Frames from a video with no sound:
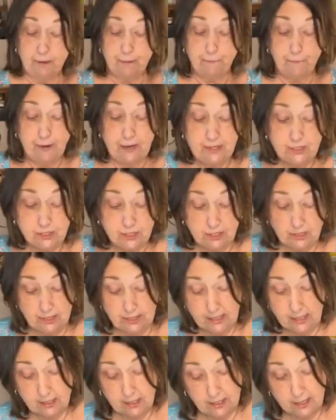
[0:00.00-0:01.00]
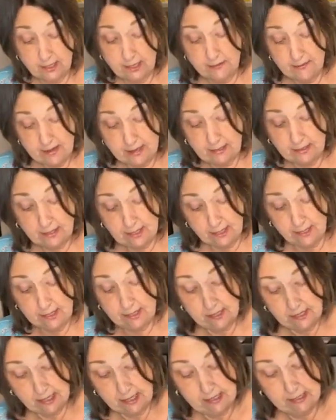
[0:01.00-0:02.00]
be afraid to click on that
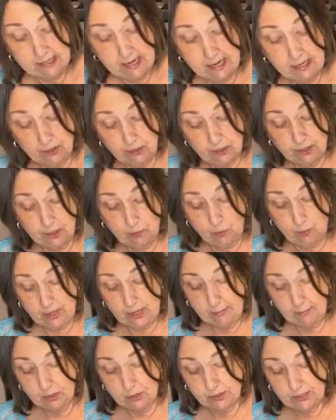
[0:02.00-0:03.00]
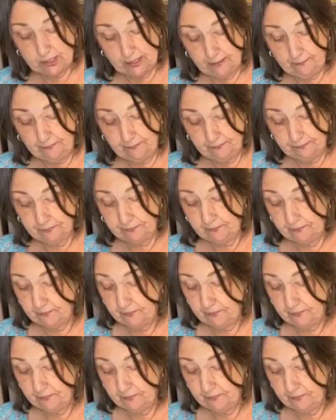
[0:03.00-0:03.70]
link and take a look at what I'm using.